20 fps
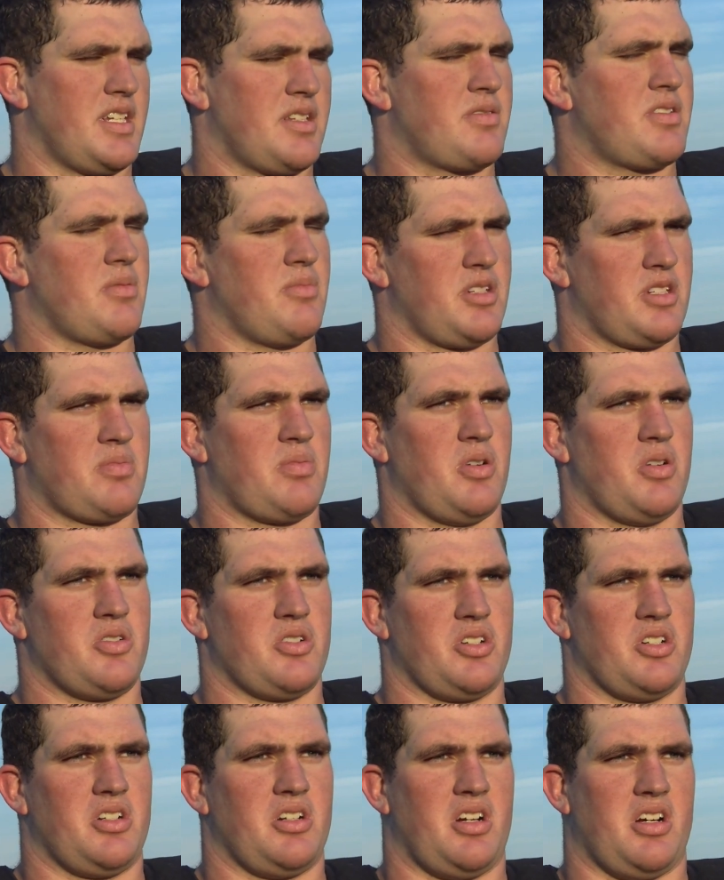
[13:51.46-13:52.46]
it. Some
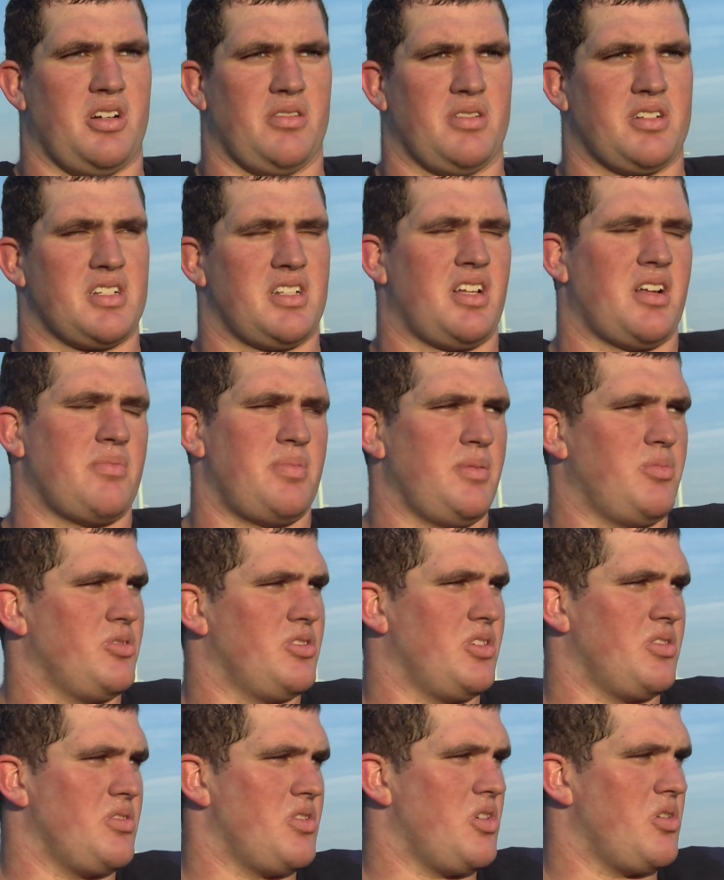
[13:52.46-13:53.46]
exposure, because a lot of people
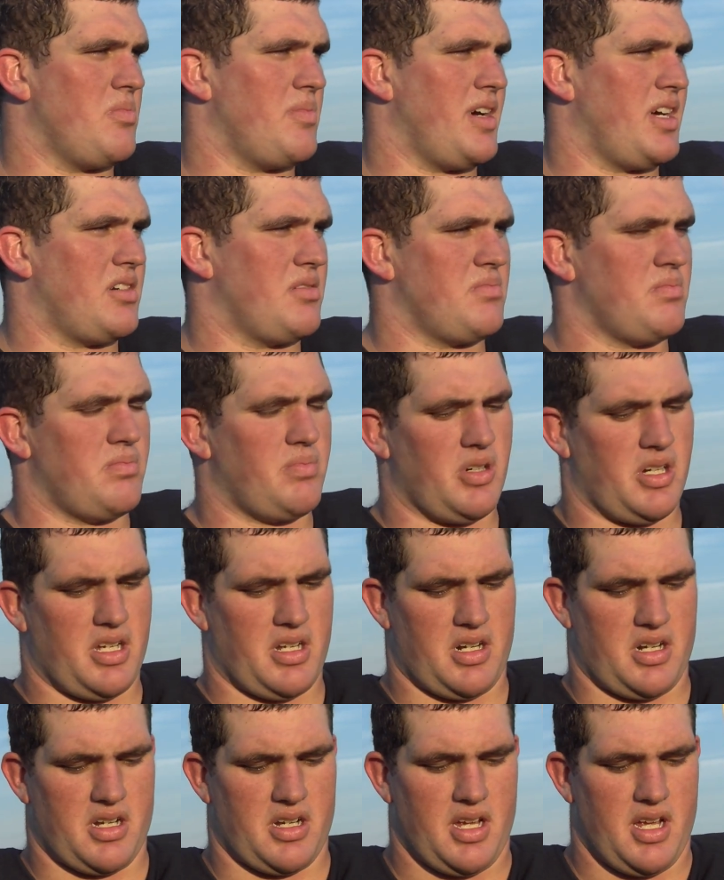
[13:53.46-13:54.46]
don't know about them.
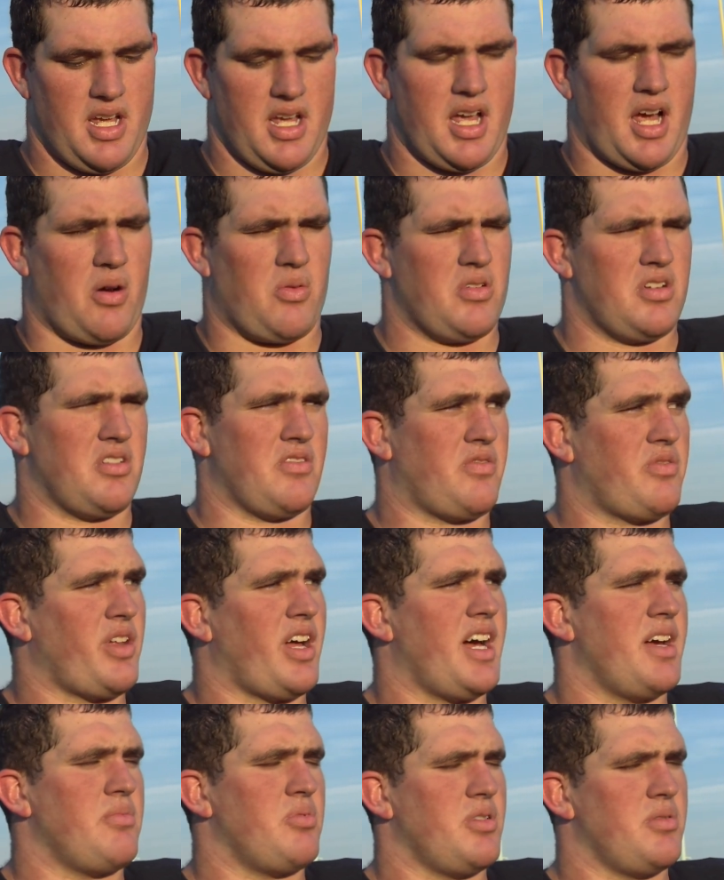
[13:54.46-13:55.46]
But mm-hmm. I wanted to
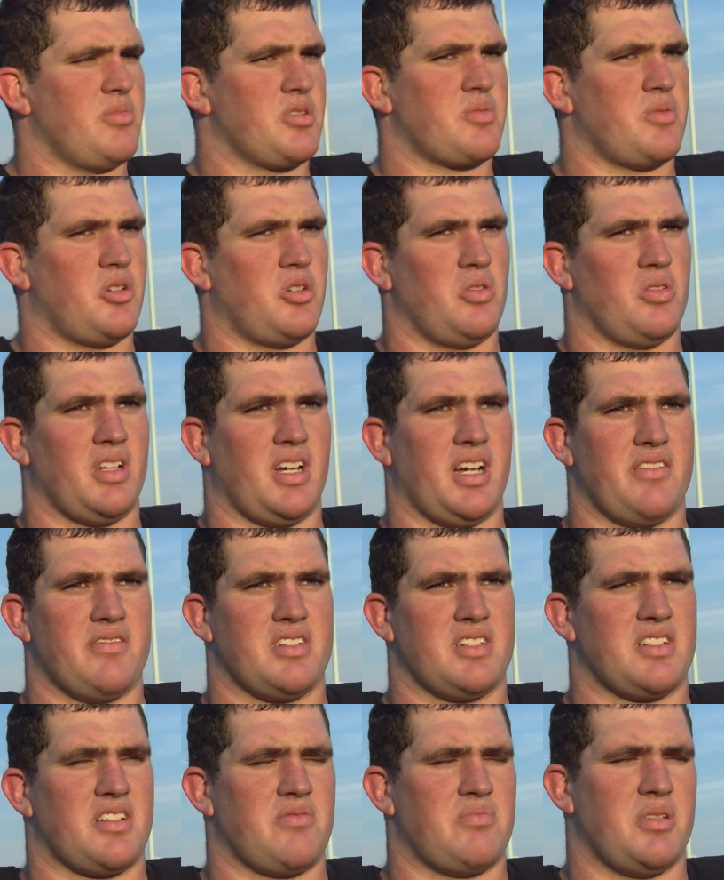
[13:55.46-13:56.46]
fly pretty much my whole life
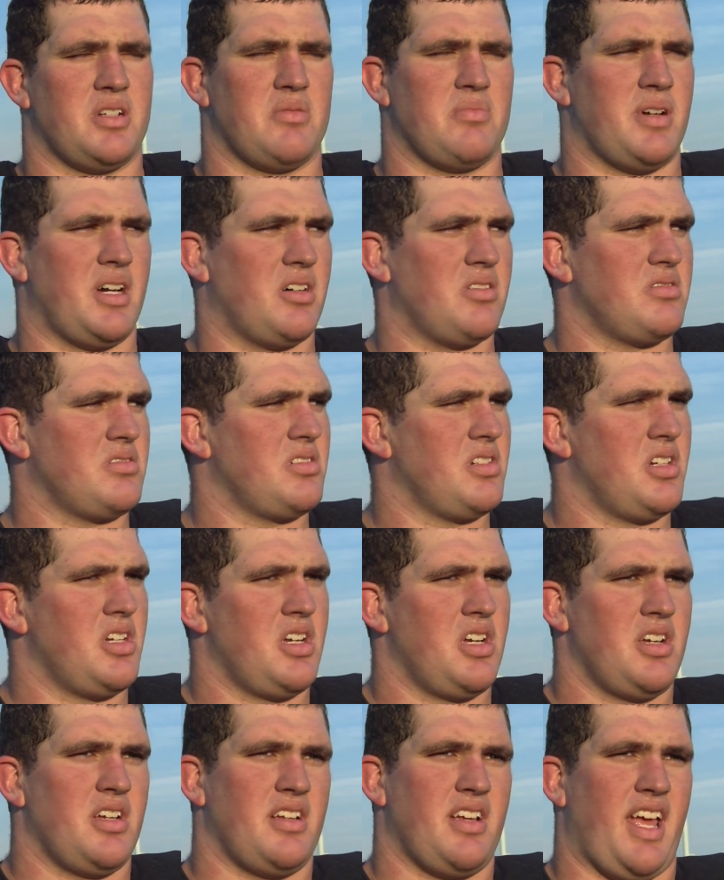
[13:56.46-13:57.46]
since I've been about
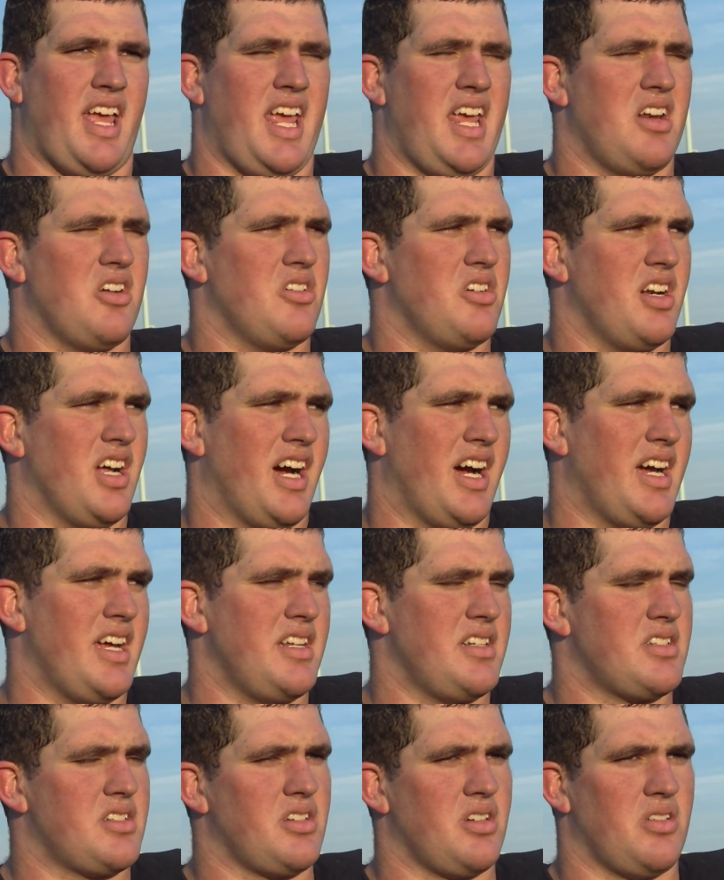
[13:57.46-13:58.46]
8 or
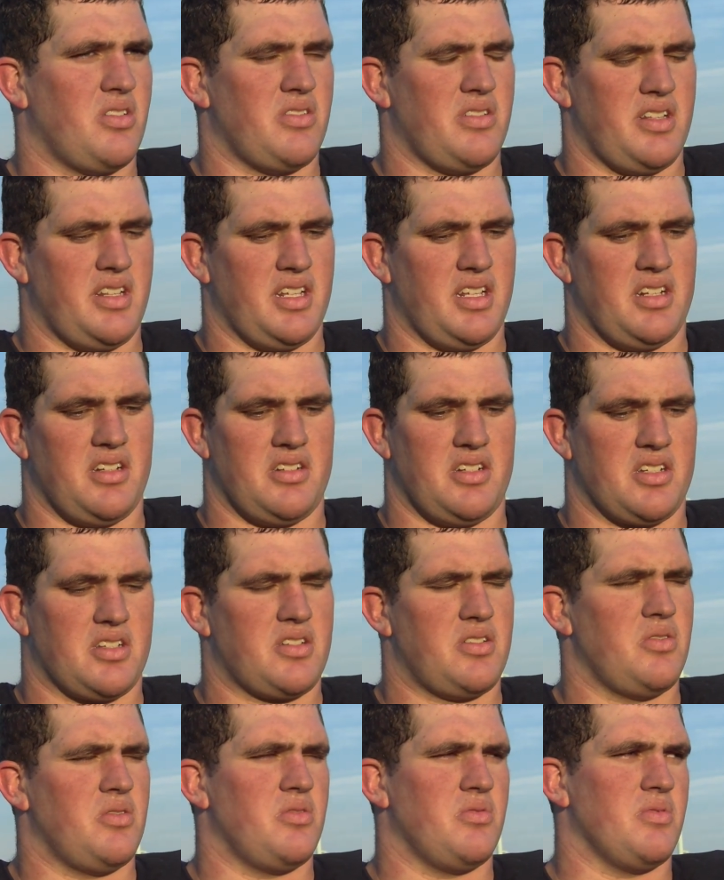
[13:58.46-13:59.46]
9. So, and then
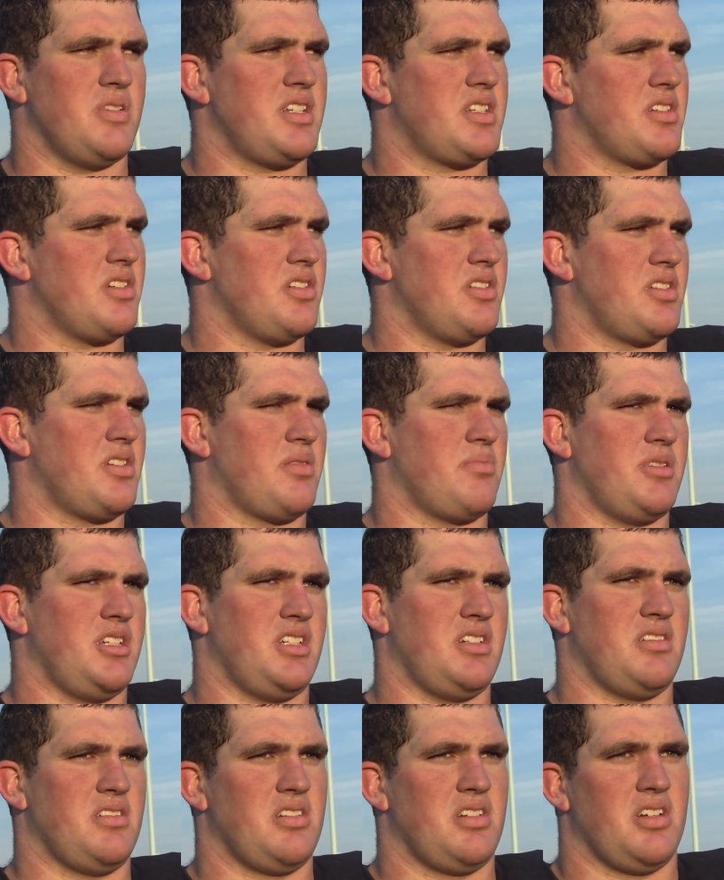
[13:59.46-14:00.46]
just doing research, I
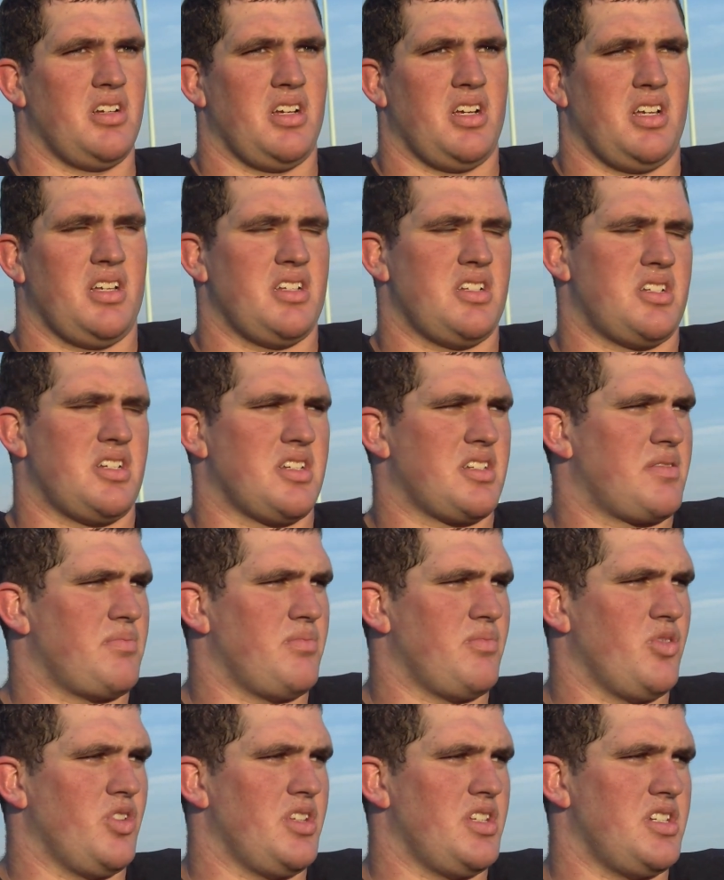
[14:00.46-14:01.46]
mean, it's just
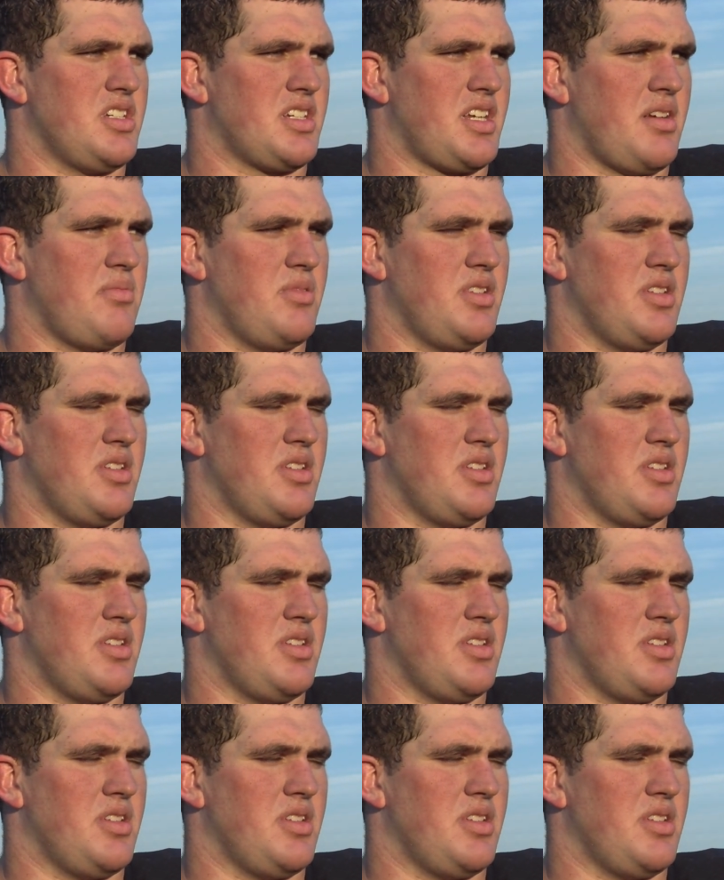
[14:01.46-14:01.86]
really just gave